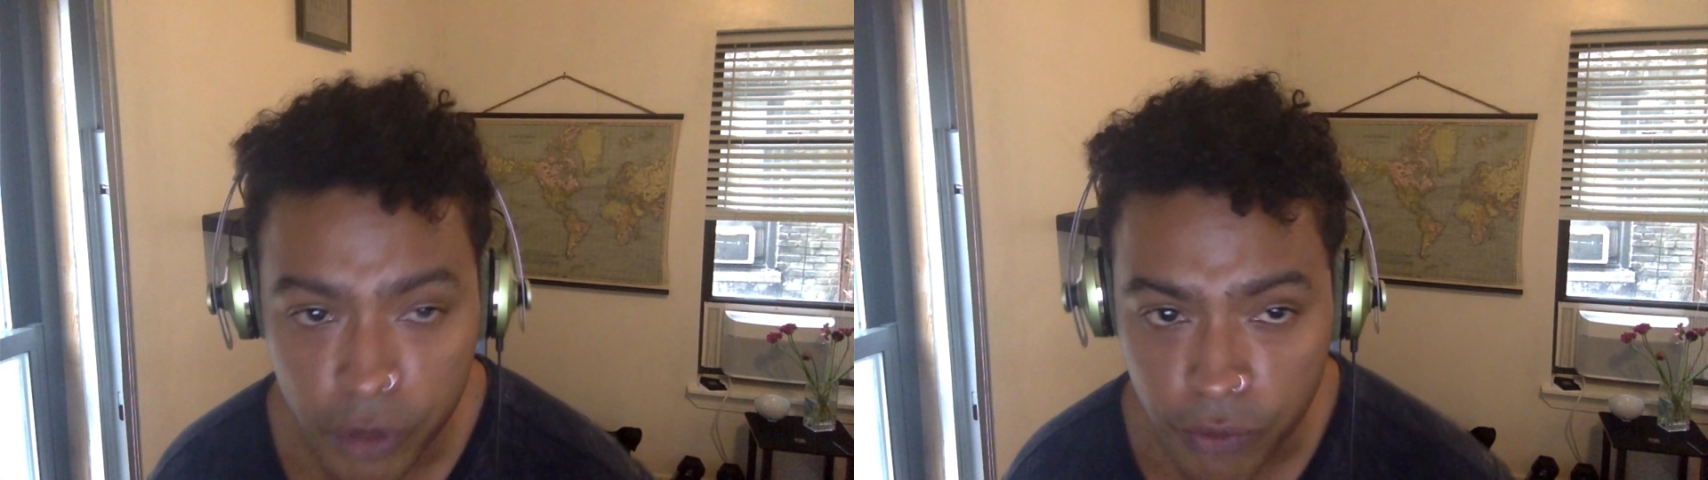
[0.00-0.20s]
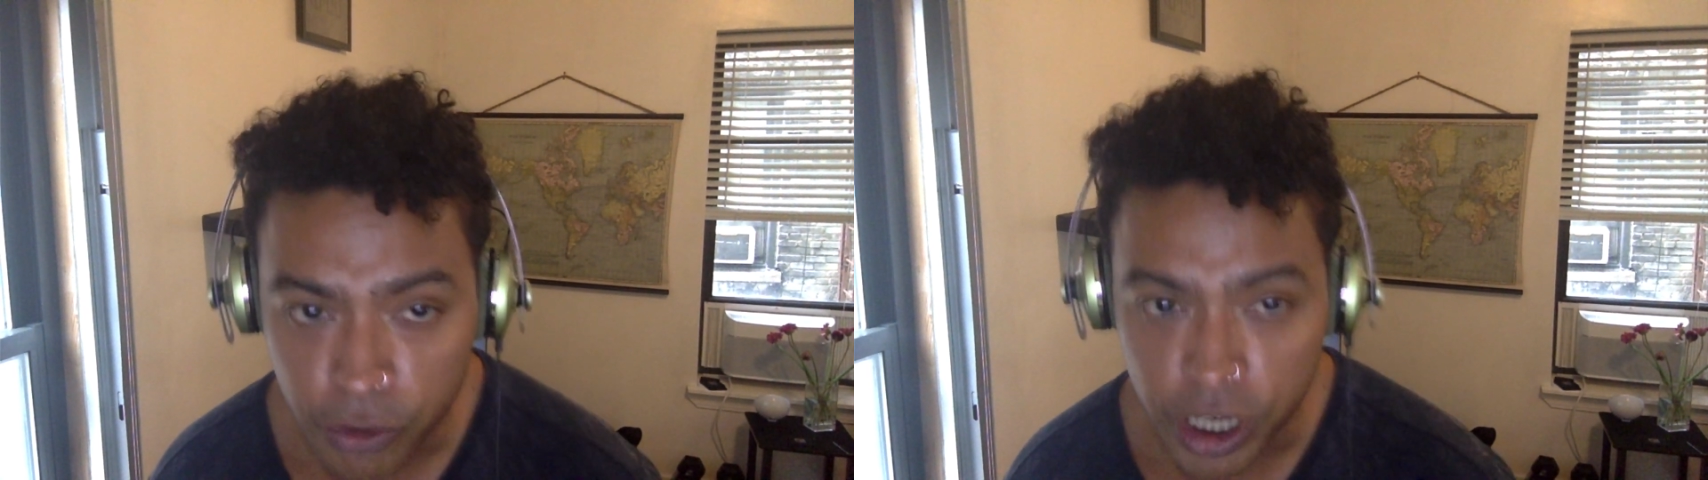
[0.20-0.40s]

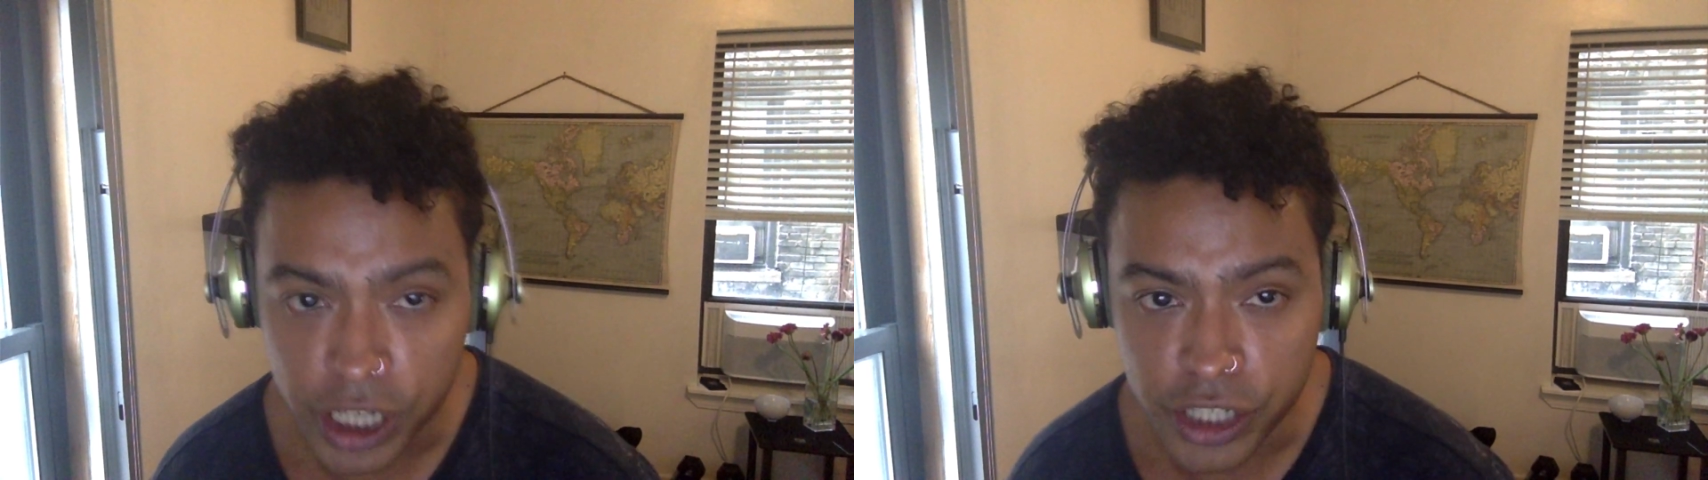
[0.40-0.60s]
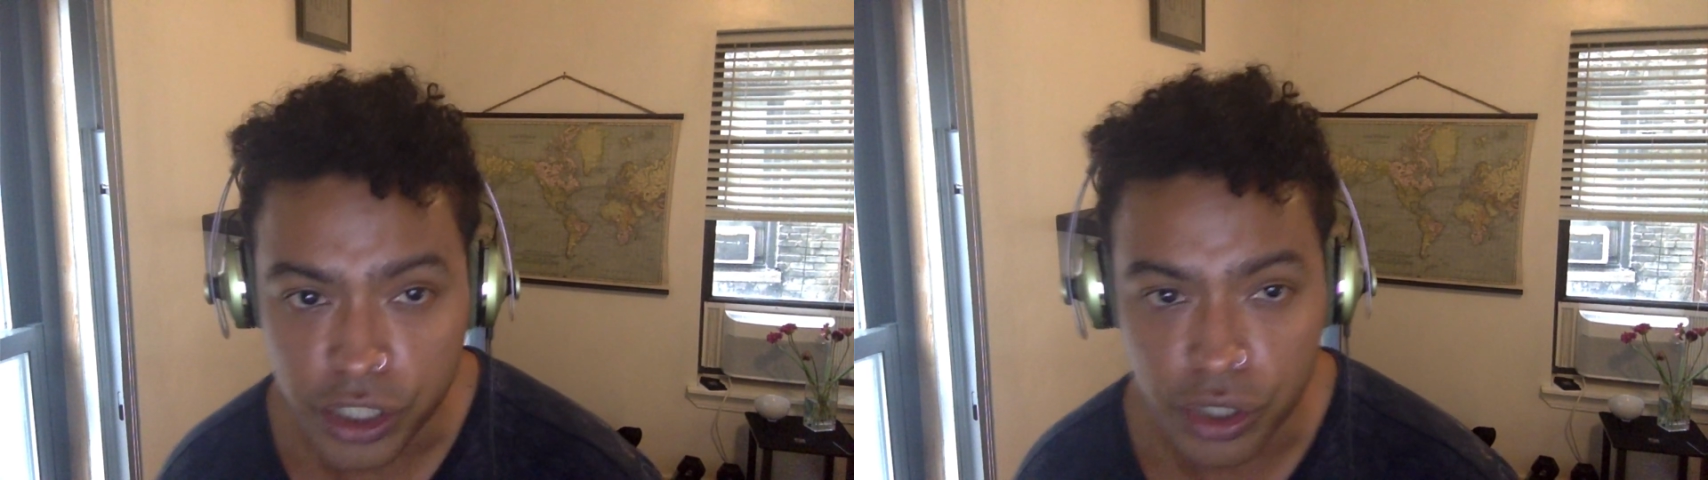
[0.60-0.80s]
feel
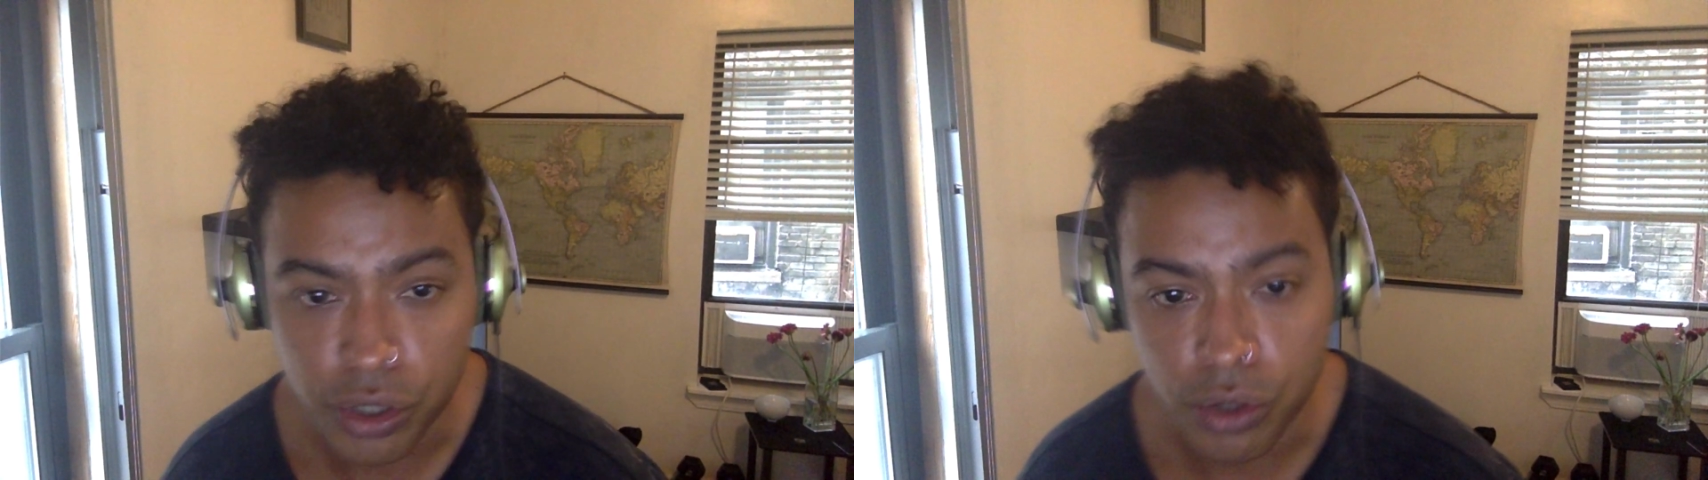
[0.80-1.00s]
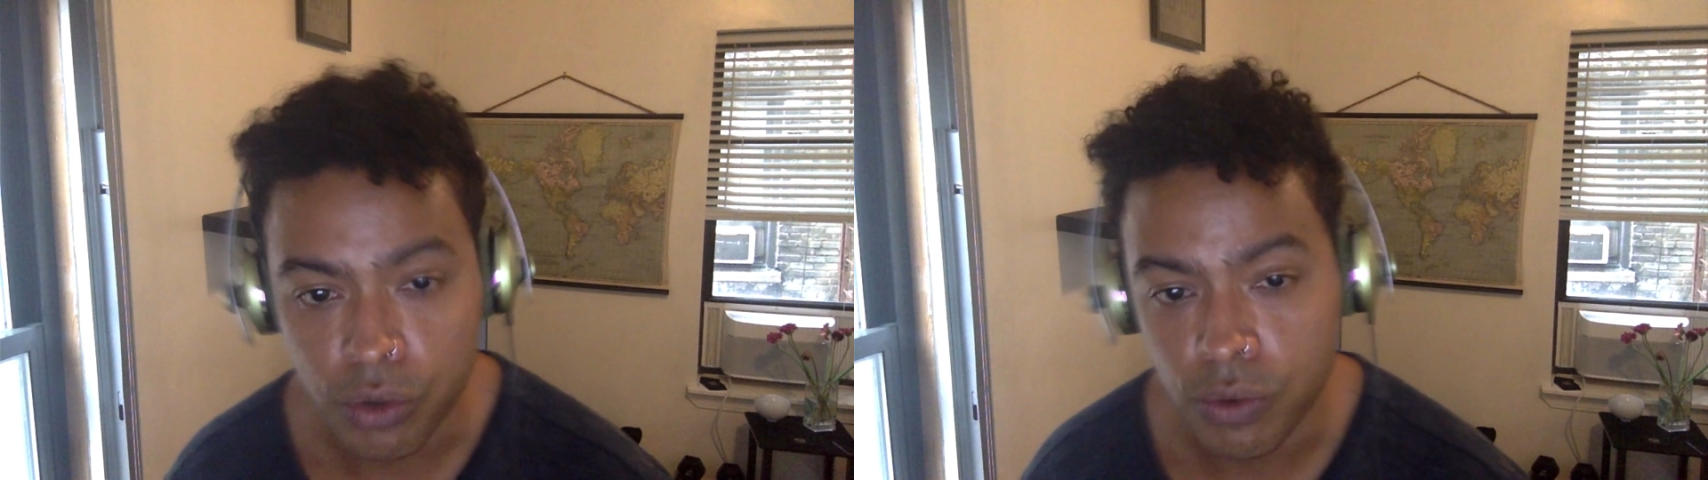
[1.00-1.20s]
free
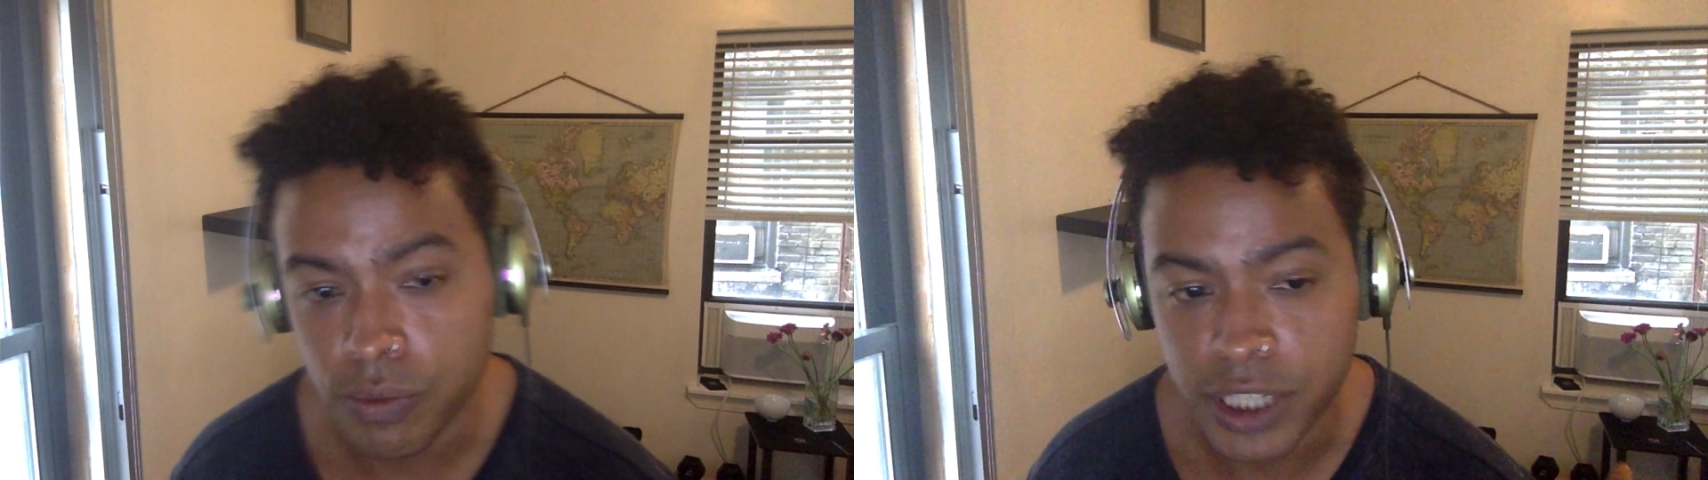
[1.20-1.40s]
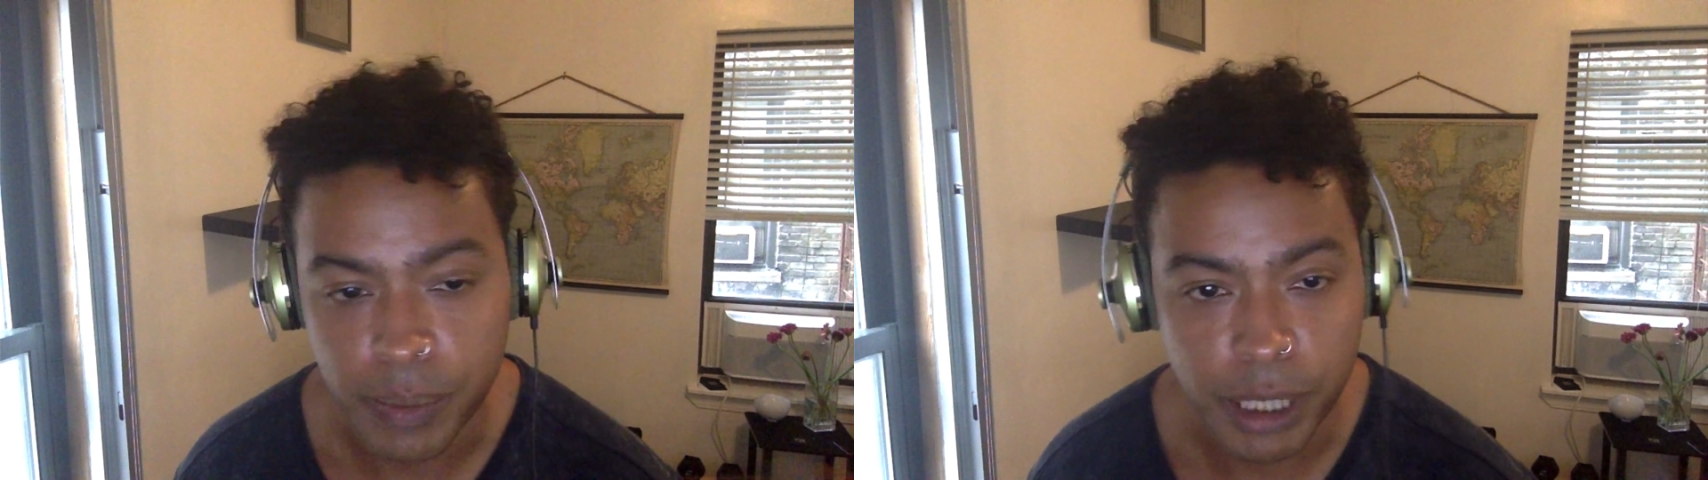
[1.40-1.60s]

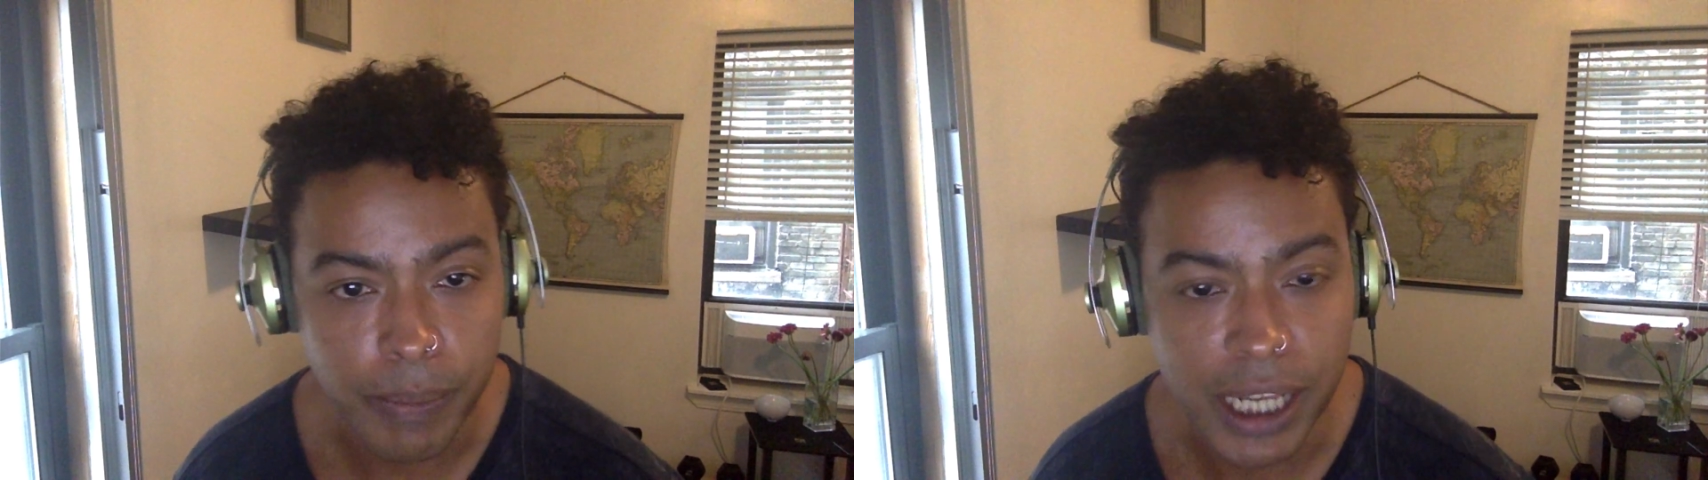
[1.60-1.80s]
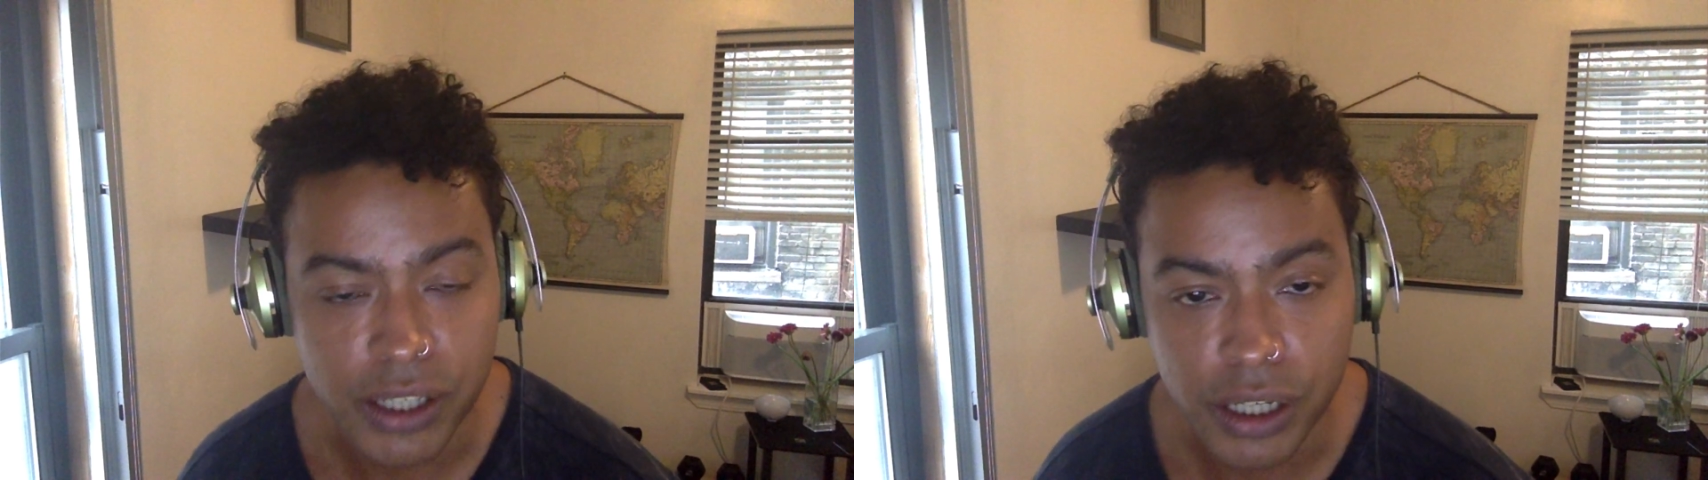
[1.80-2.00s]
to send me a
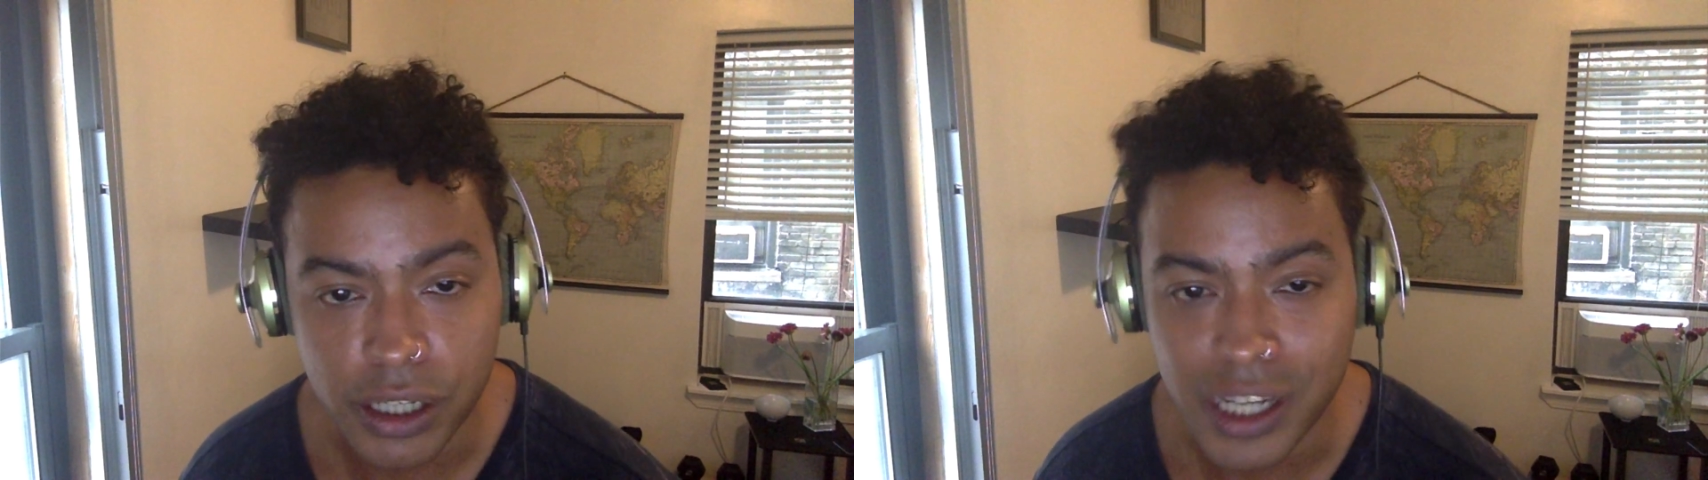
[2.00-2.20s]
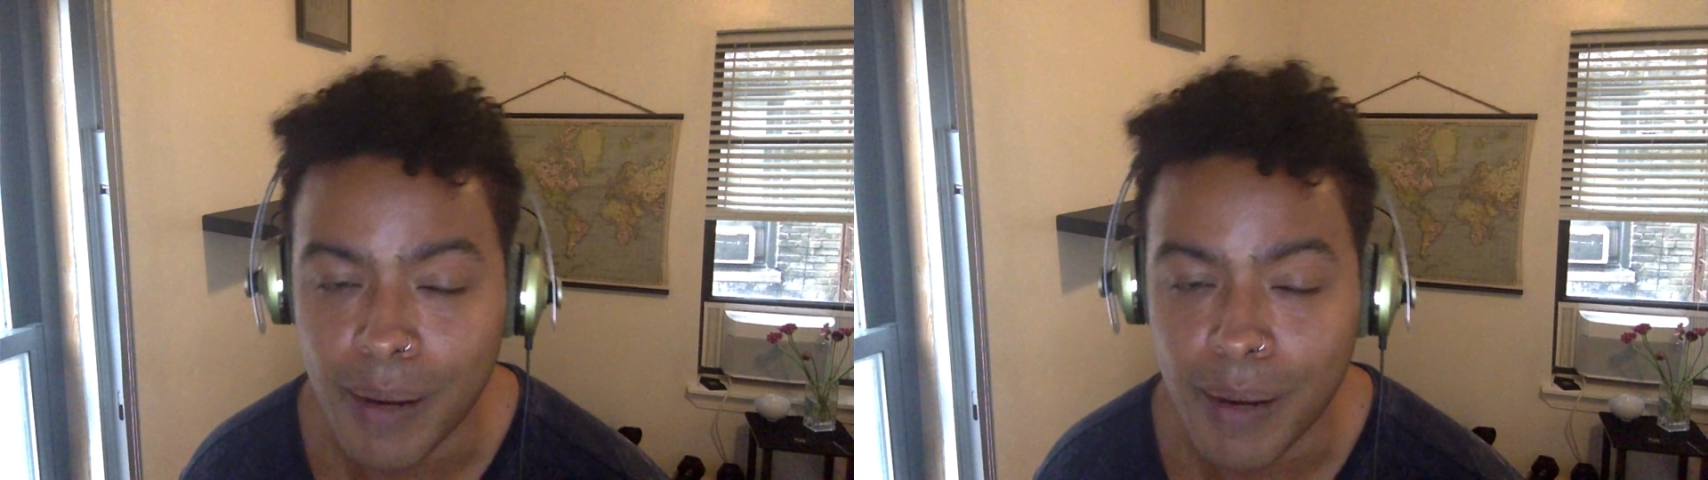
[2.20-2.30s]
message.